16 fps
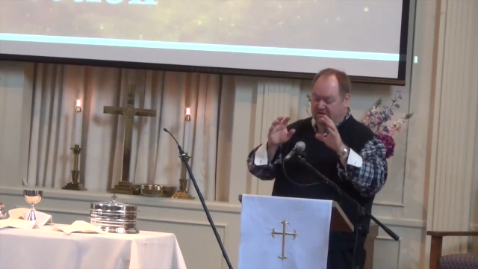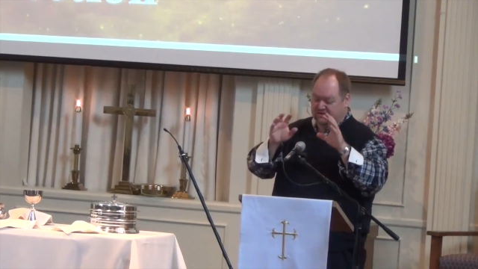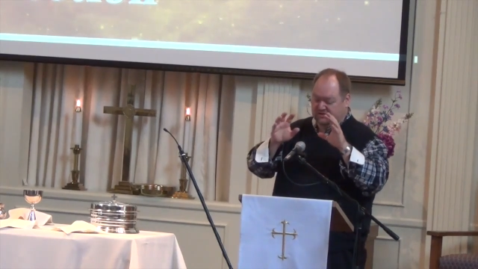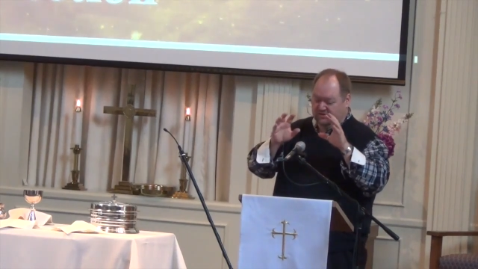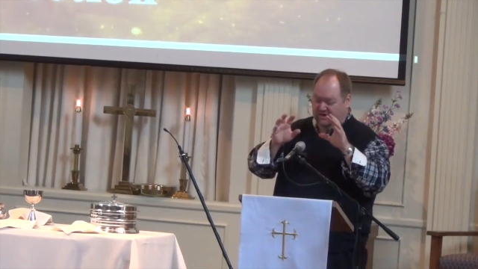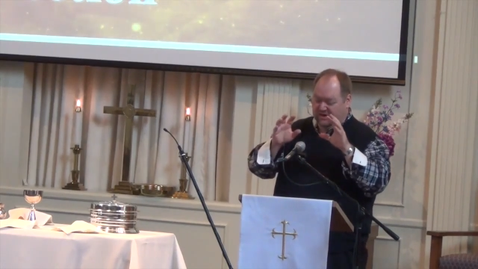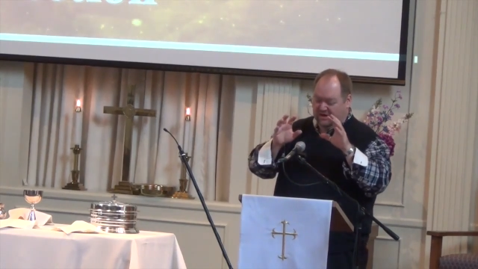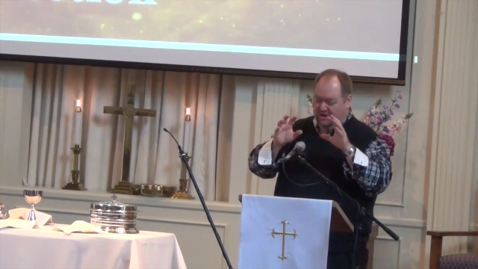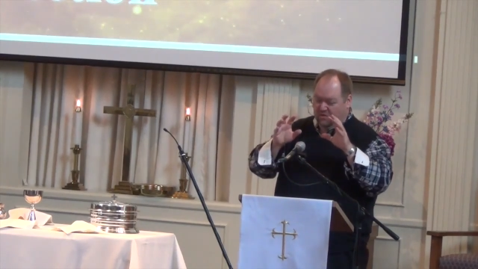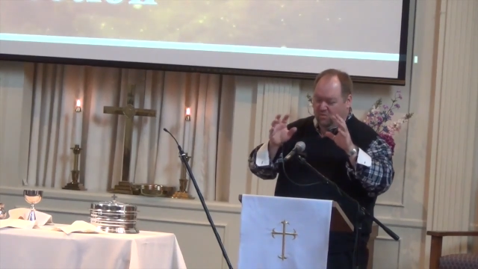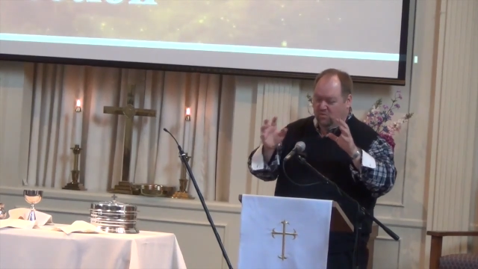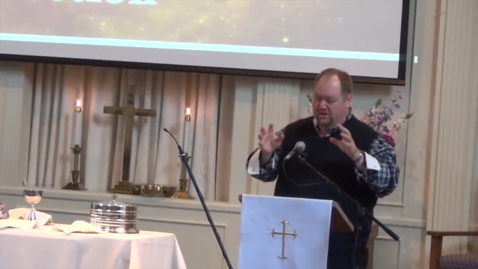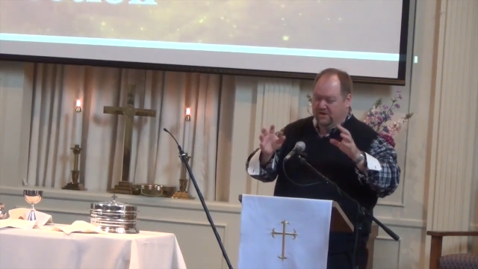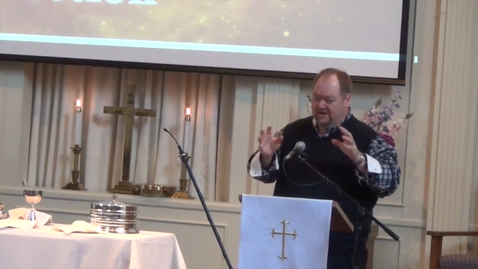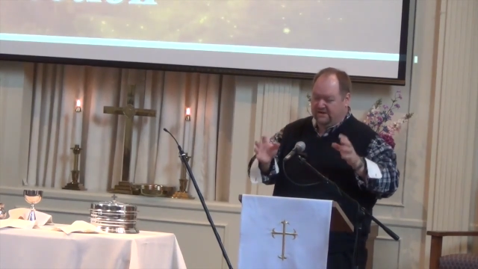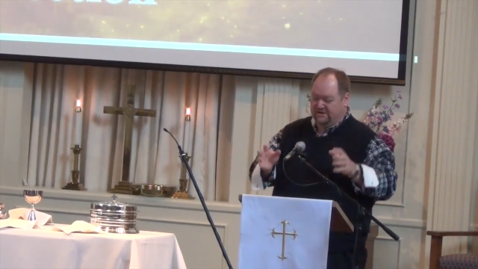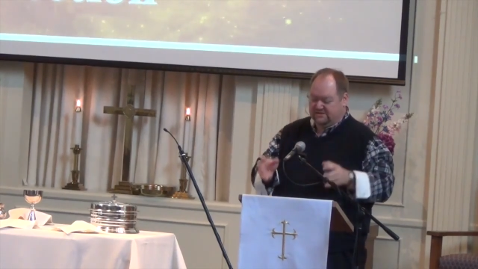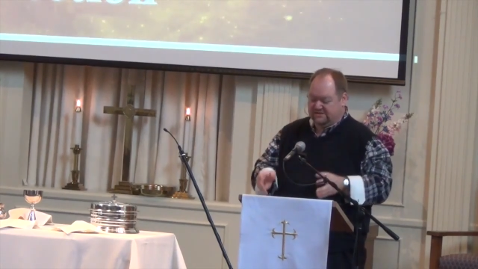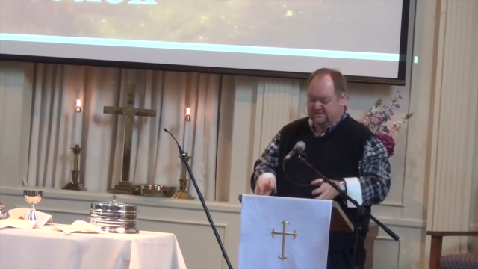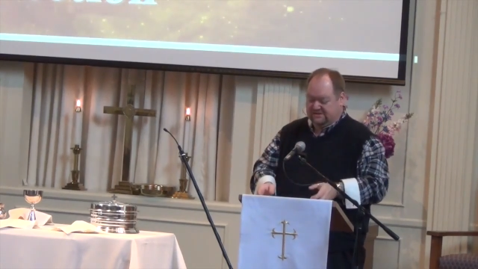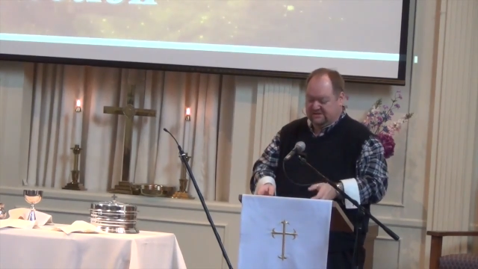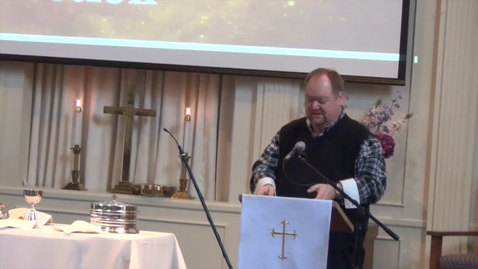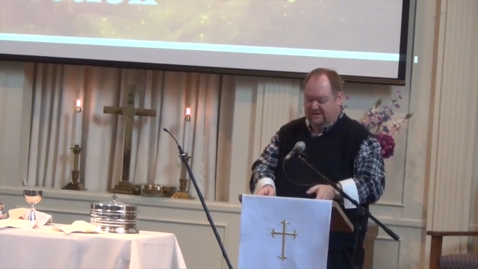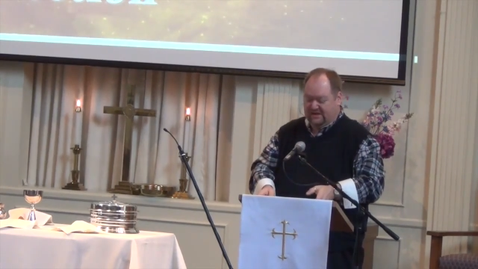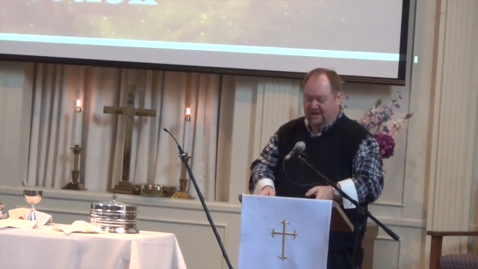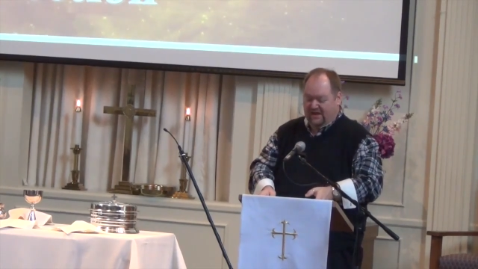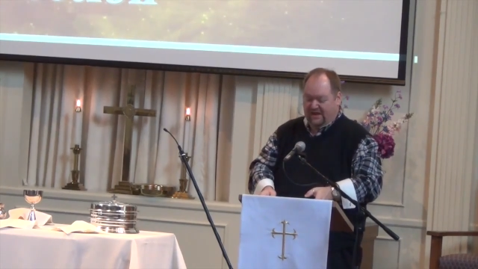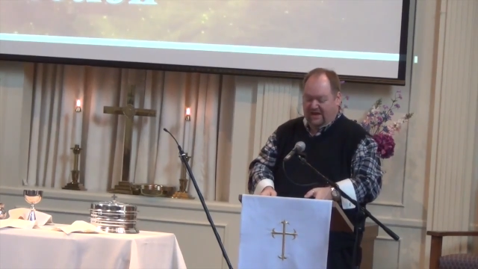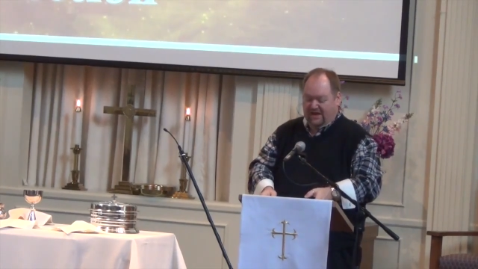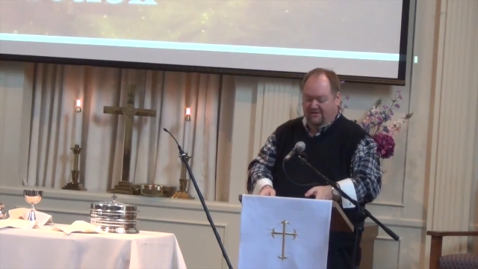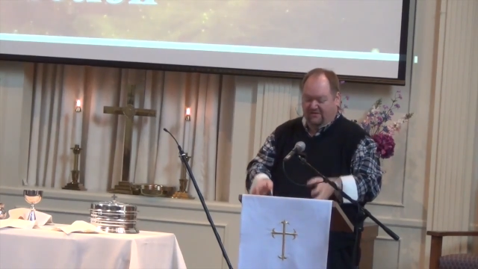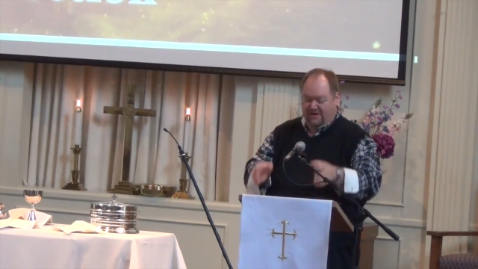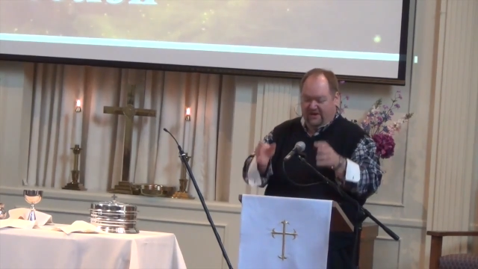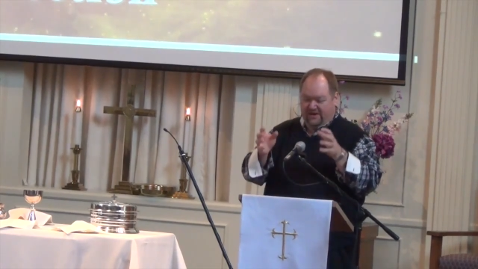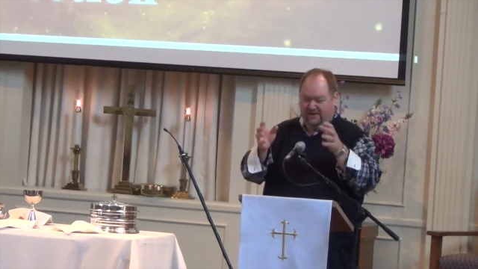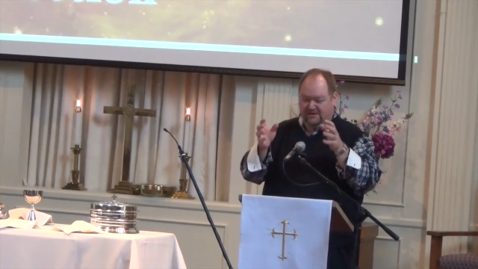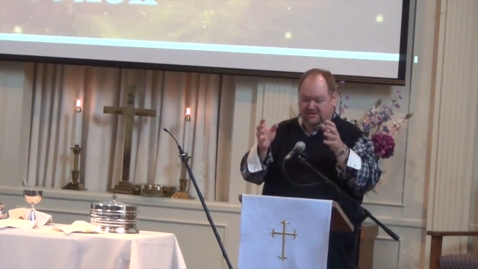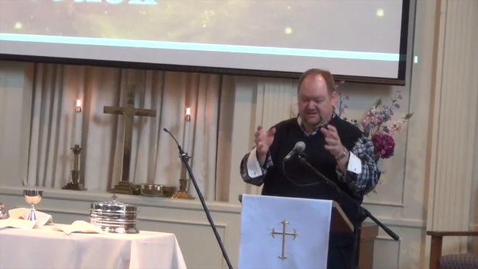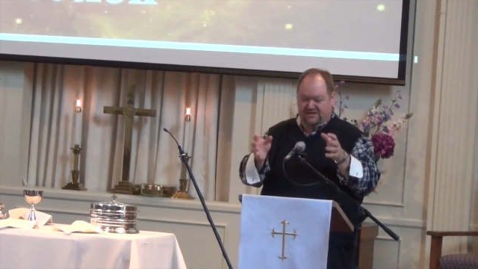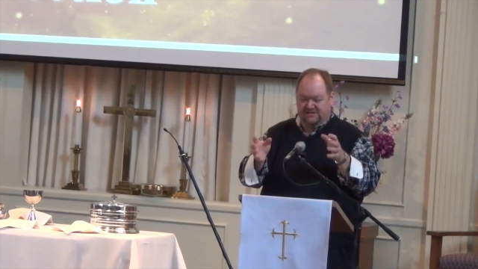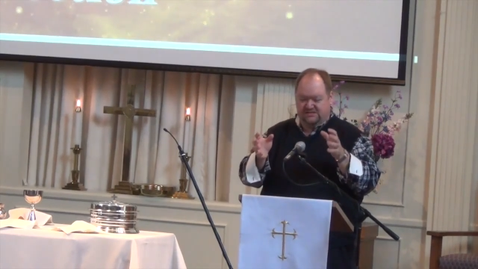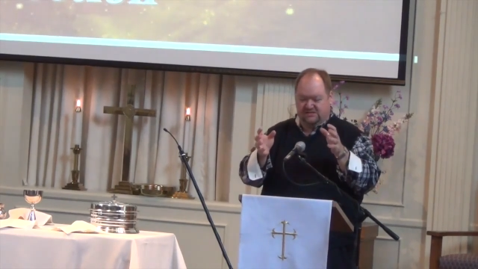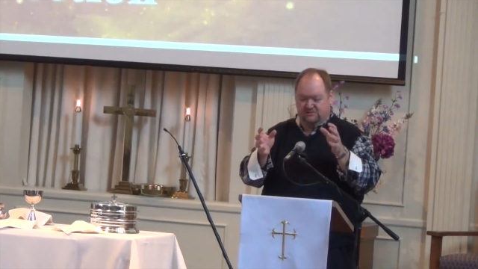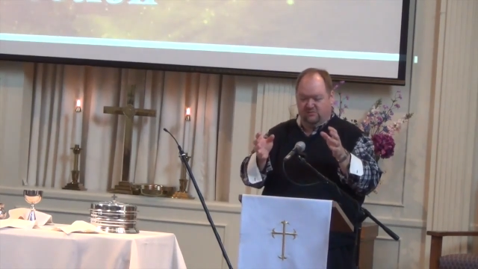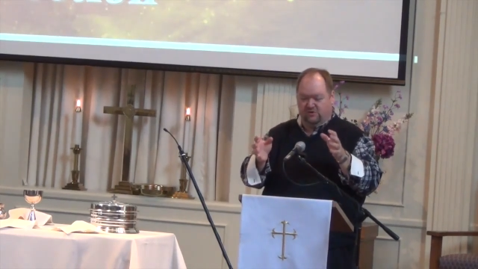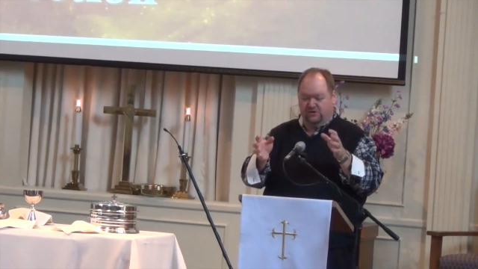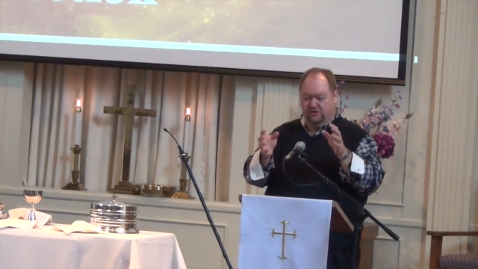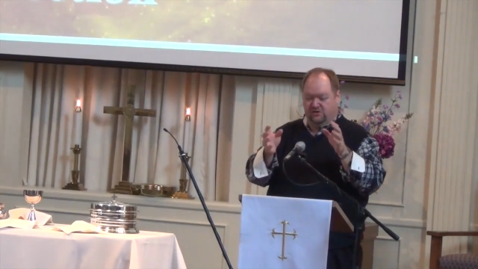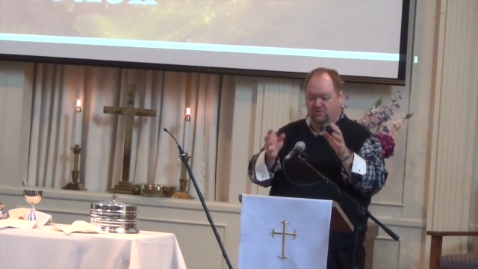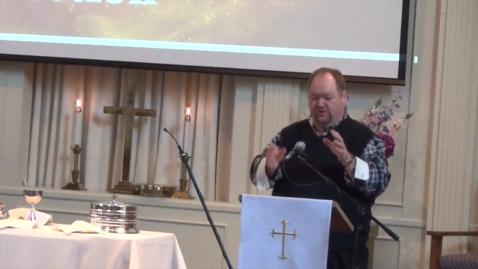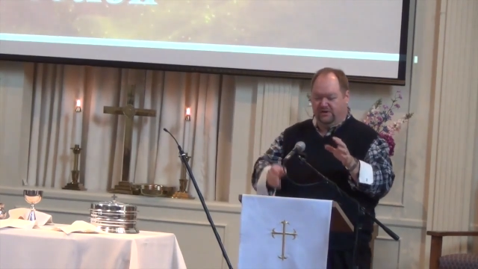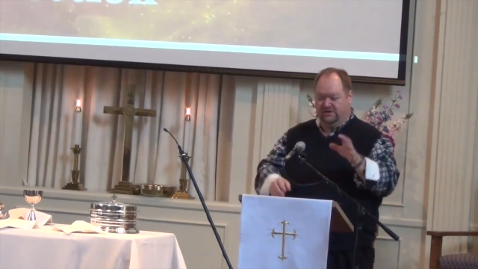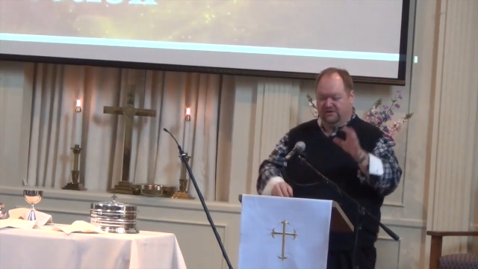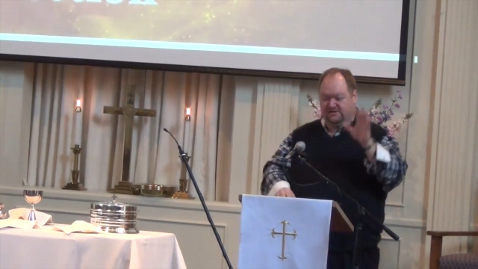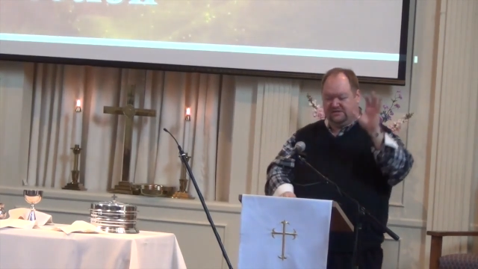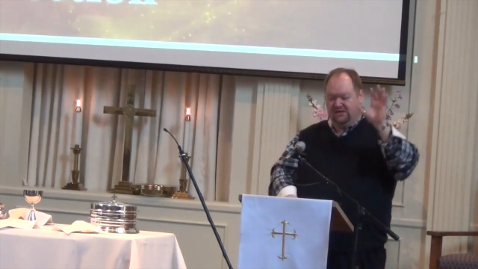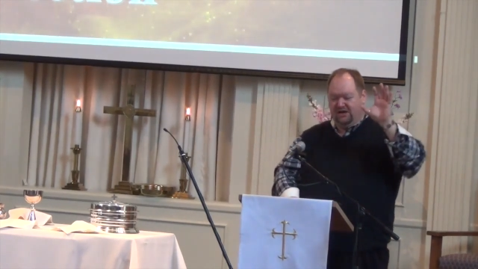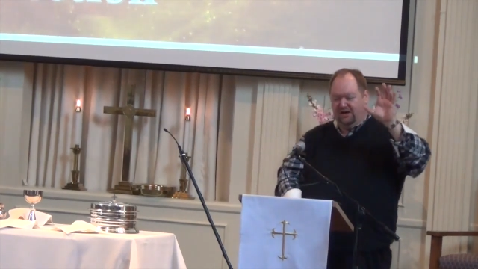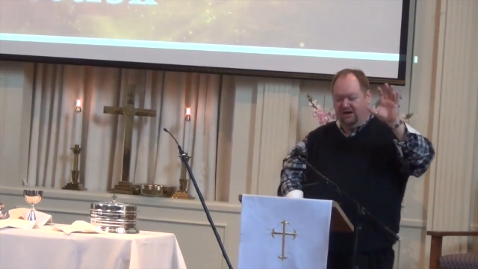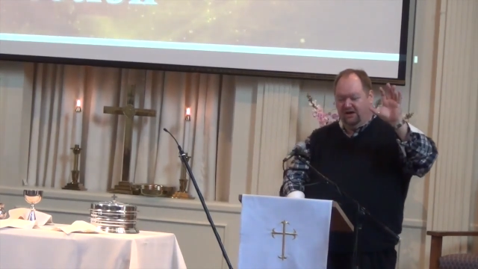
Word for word: so that we could see, have a testimonial witness